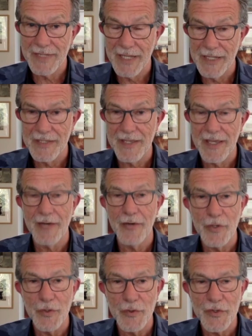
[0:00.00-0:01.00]
it's there
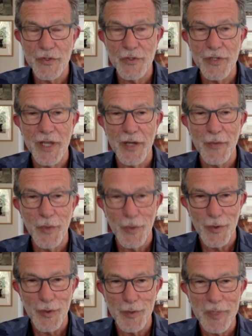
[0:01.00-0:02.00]
on your studio
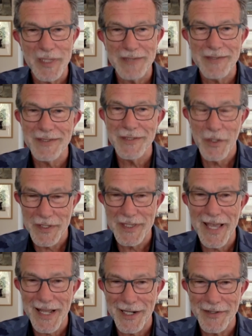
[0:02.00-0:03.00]
wall, but not in the
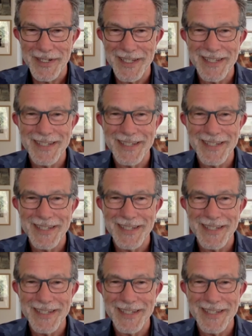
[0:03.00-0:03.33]
gallery.